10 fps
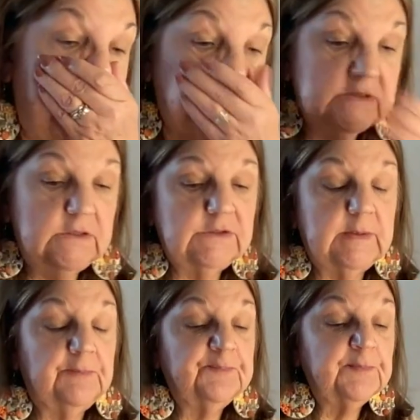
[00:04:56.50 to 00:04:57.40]
excuse
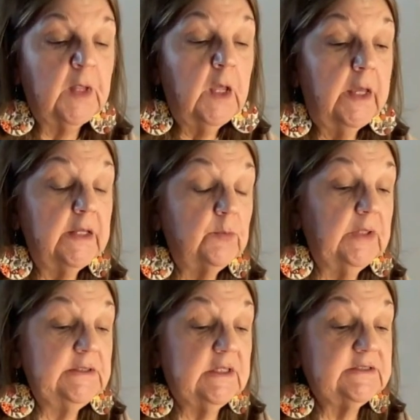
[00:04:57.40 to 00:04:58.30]
me, it
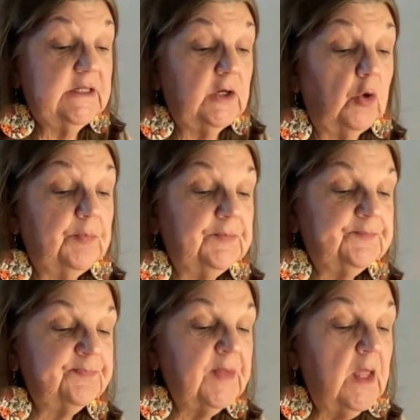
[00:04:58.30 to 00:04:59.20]
really does help.
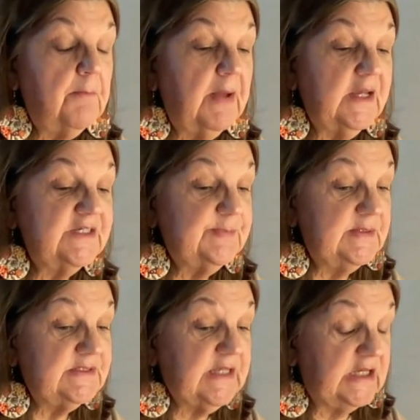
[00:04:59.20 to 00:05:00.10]
My
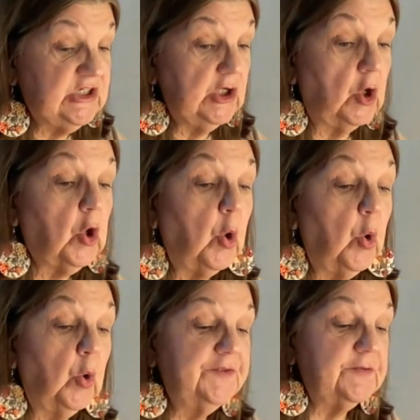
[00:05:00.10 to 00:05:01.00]
husband is catching a
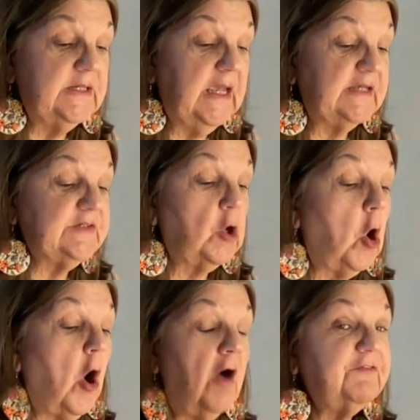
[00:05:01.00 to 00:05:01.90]
cold, so he has a
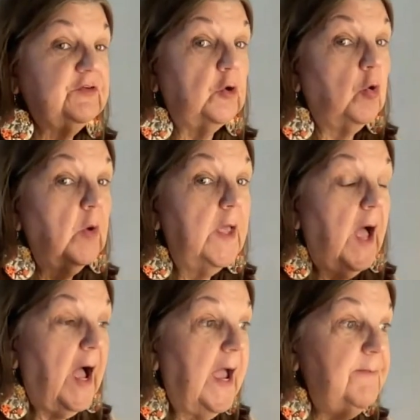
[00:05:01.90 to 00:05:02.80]
cough. So
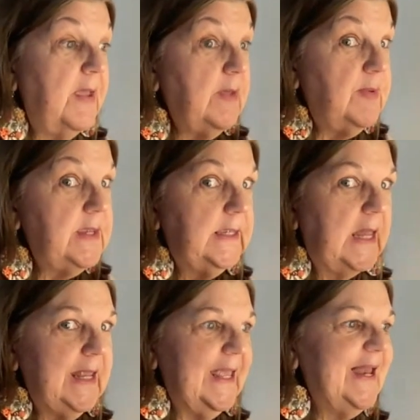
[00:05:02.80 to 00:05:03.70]
I may be
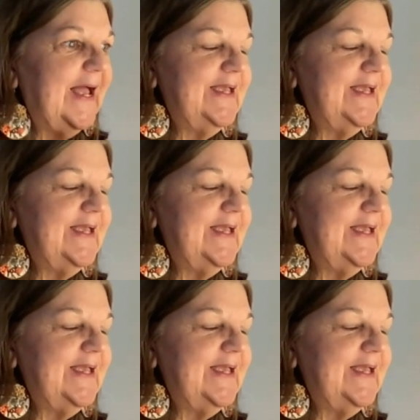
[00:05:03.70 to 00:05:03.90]
getting it. I